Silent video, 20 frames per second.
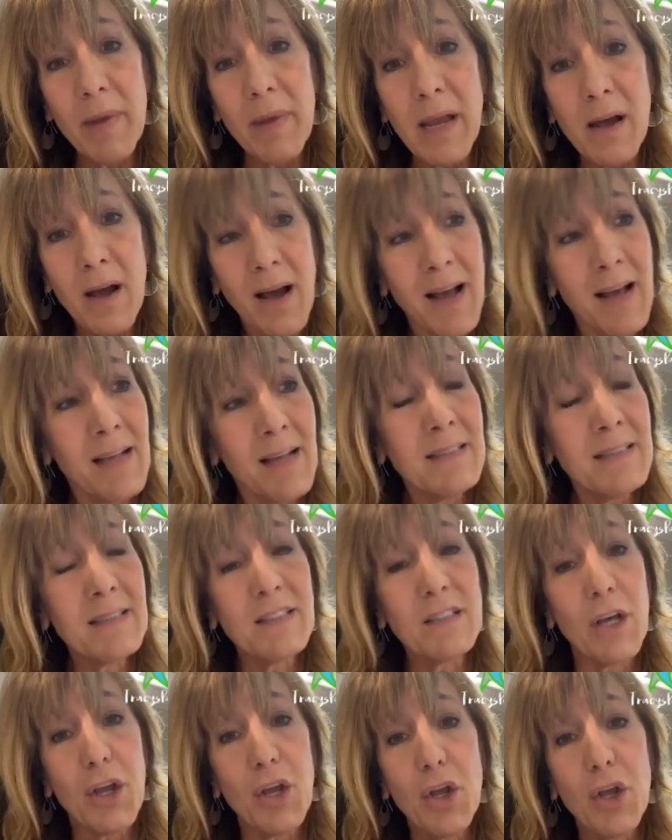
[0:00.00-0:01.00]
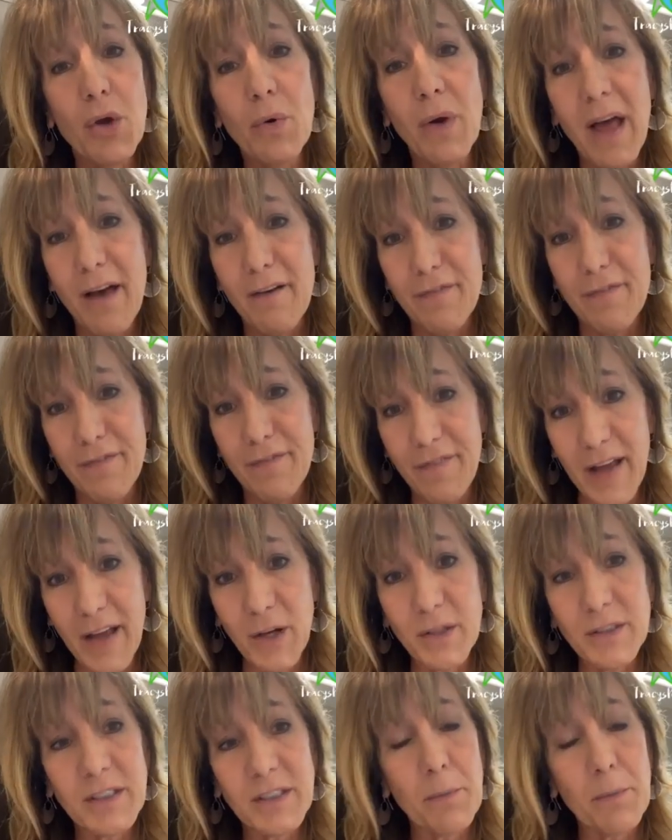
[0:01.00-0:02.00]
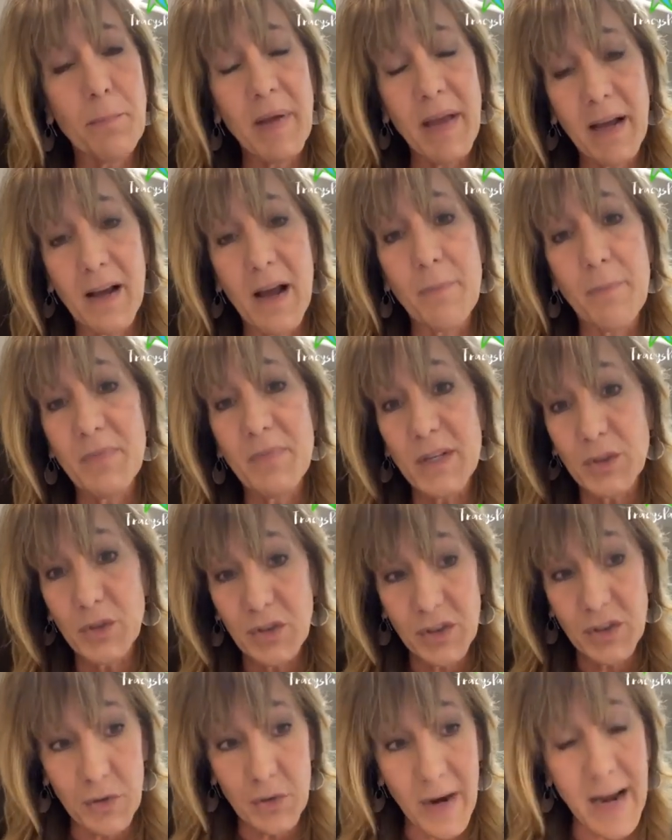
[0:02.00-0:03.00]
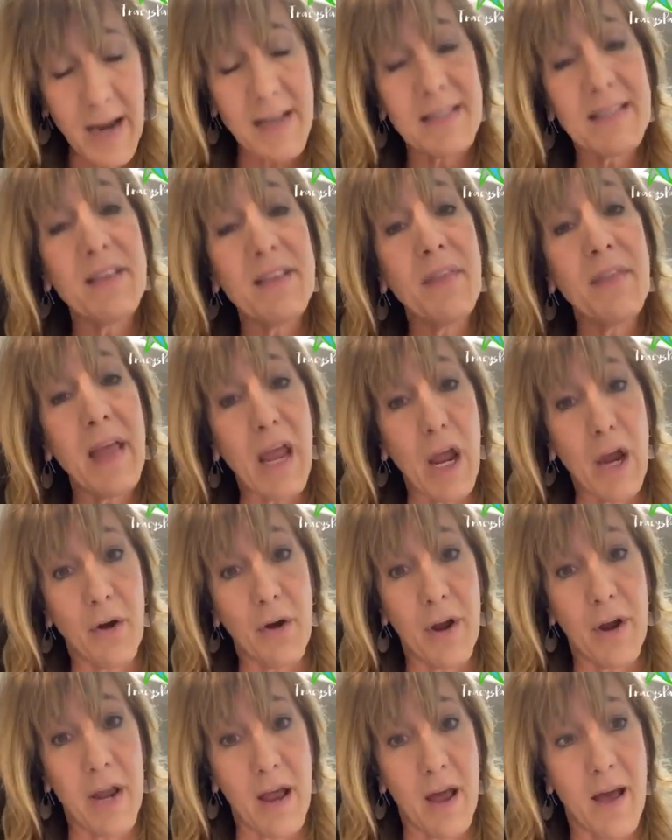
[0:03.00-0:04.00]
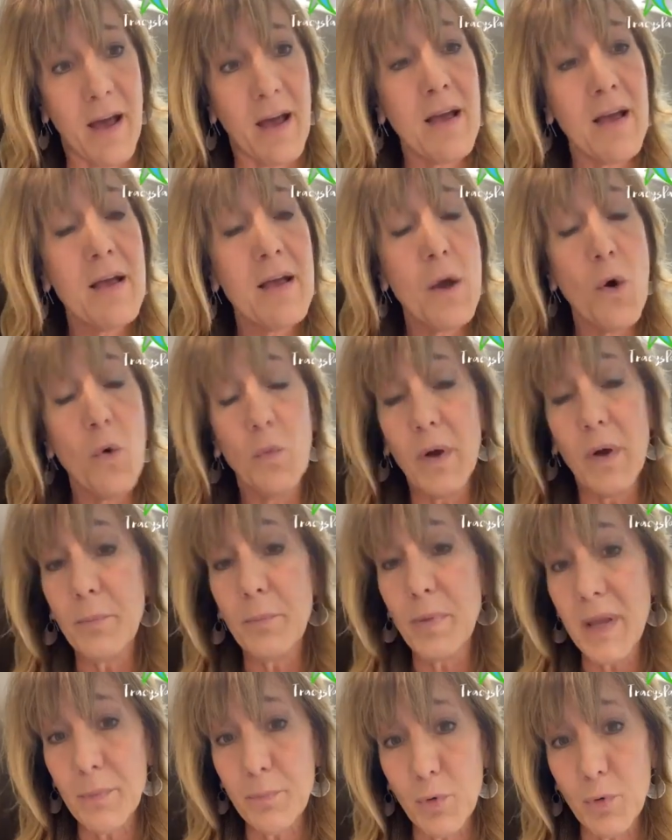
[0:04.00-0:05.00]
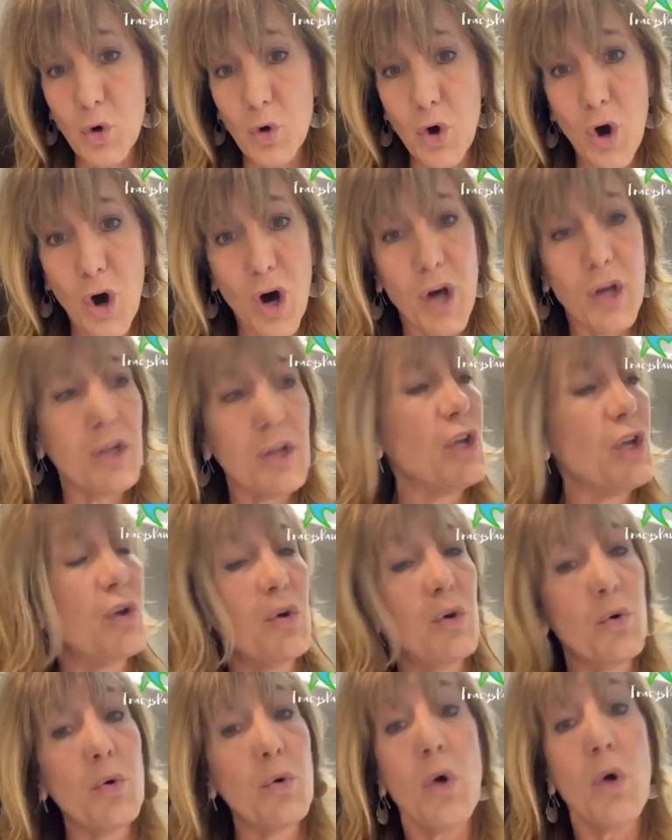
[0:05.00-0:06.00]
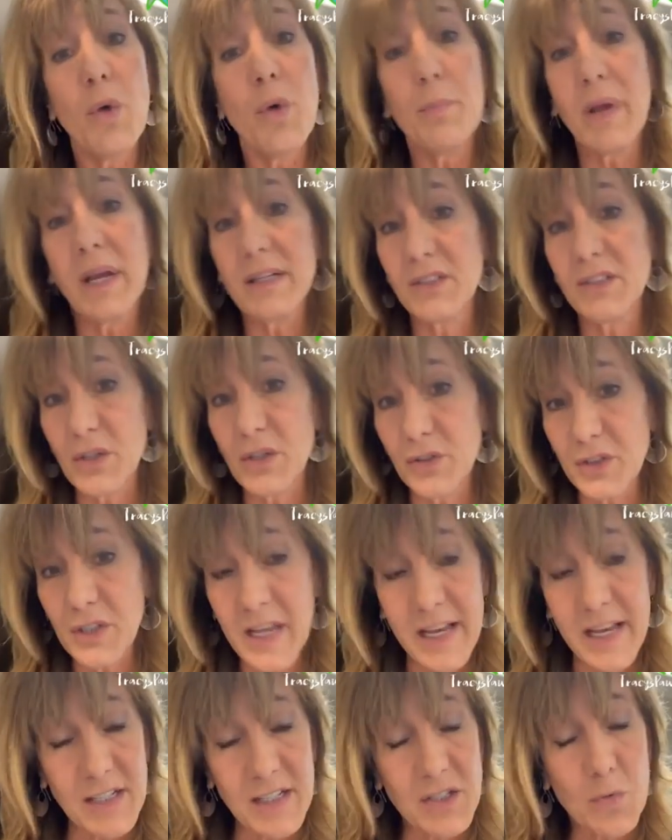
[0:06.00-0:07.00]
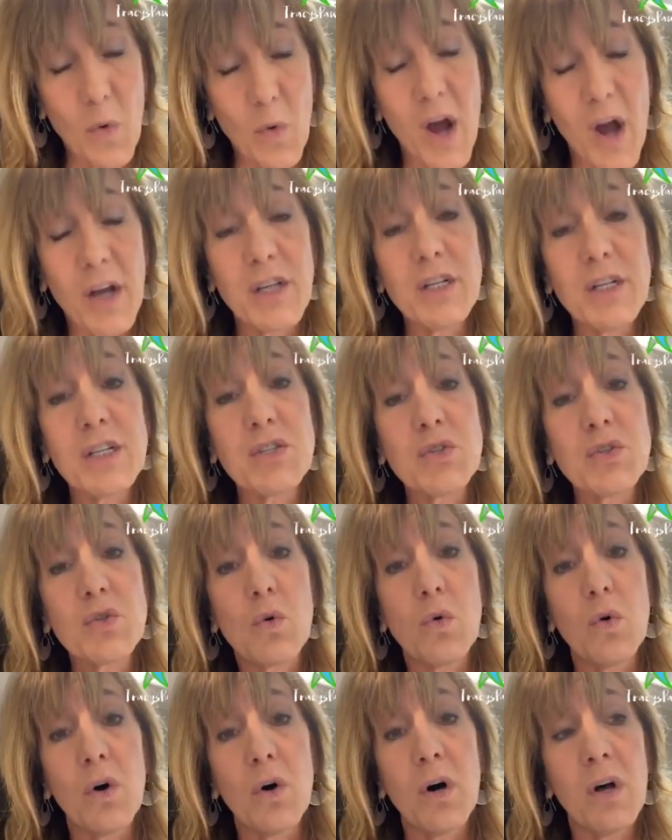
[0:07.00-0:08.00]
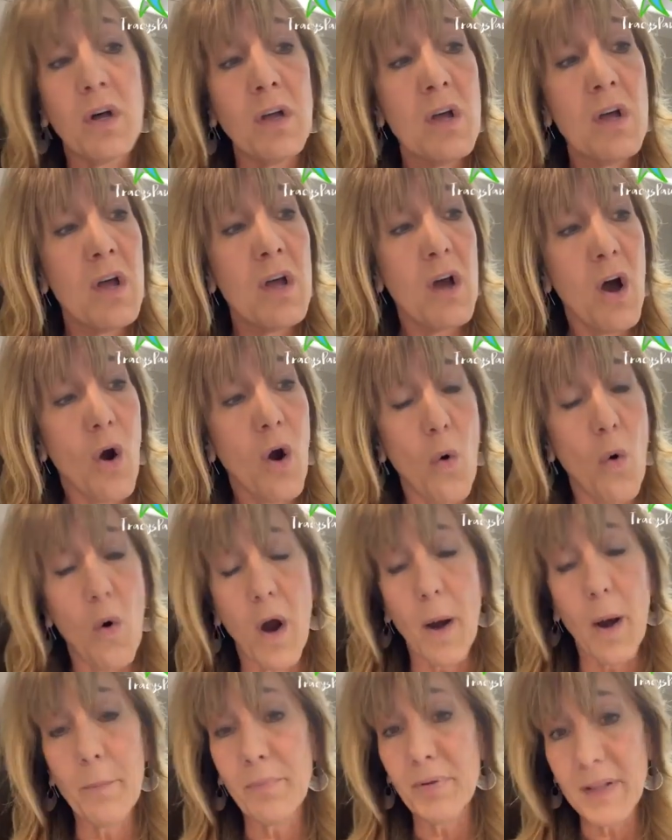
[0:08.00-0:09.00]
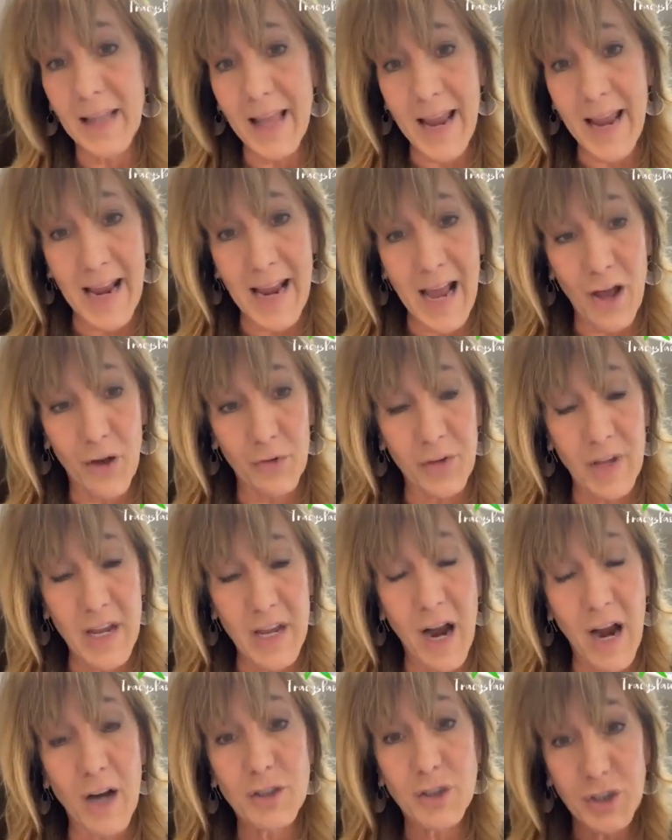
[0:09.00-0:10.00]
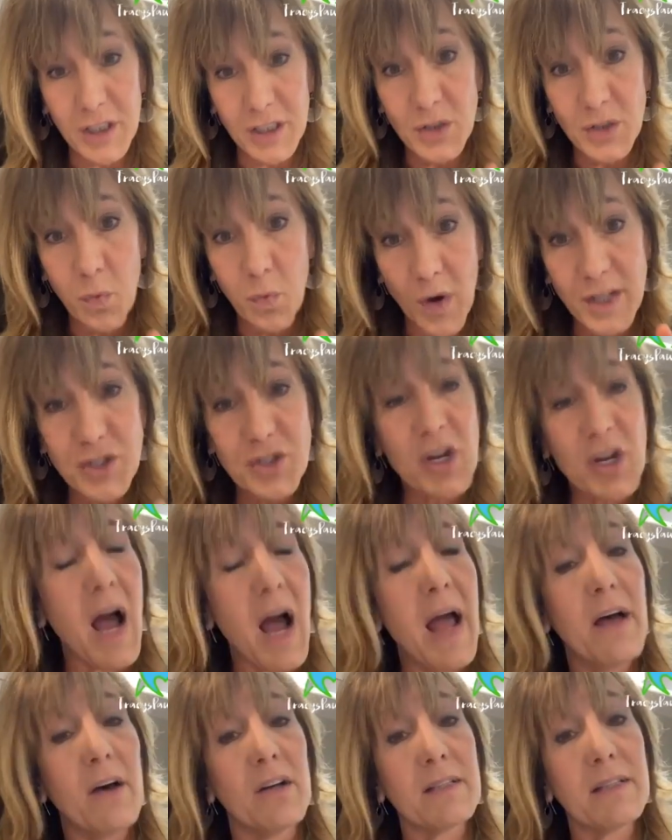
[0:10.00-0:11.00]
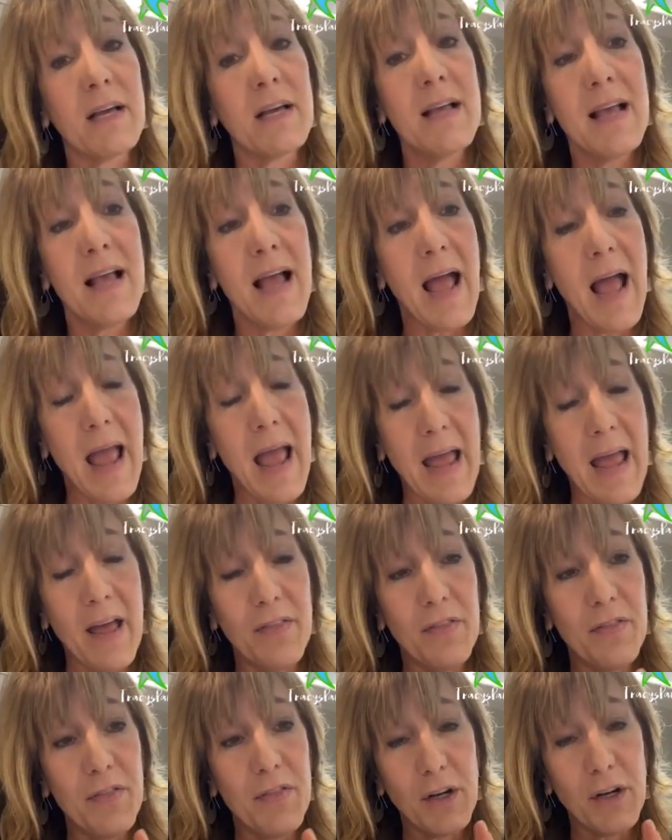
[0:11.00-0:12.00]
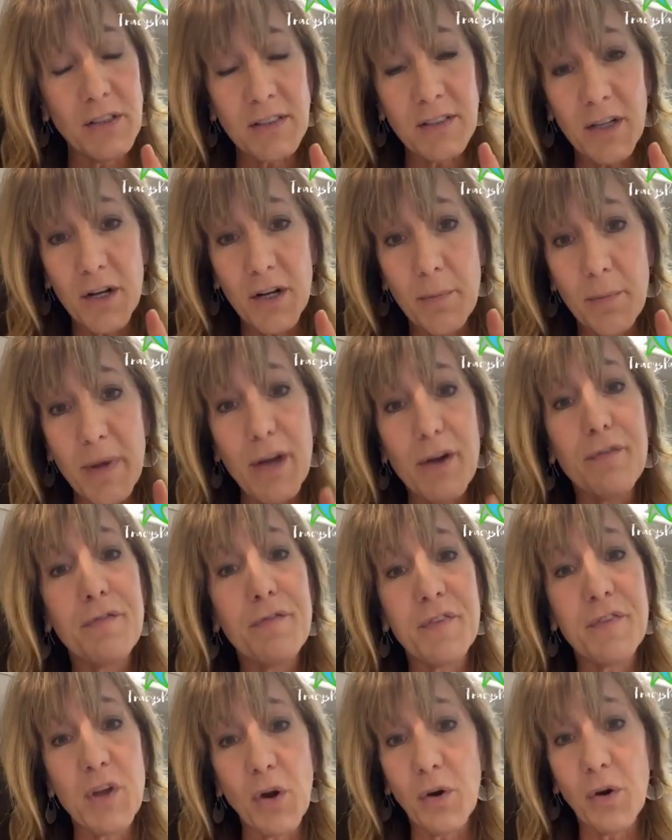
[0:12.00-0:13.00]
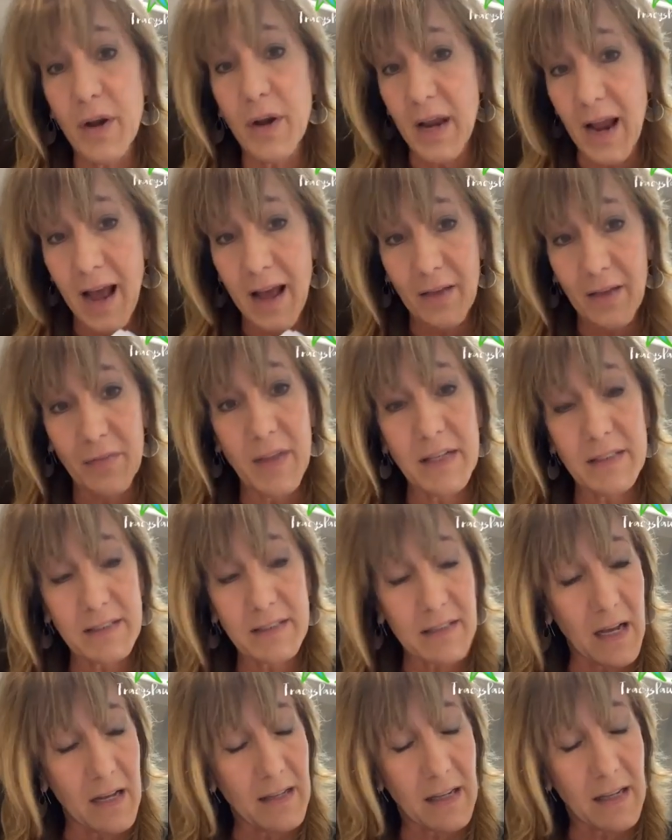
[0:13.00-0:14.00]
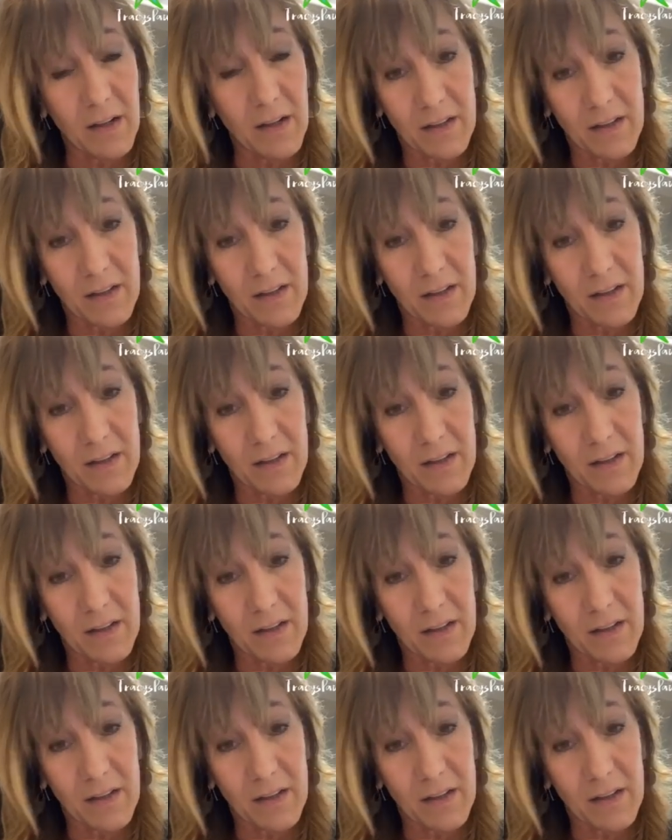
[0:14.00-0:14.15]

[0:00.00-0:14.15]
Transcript: because you have failed to pick up the strays in the area when people call you because there's kids walking to school or playing out in the yard, just one child. And there's going to be a fury on this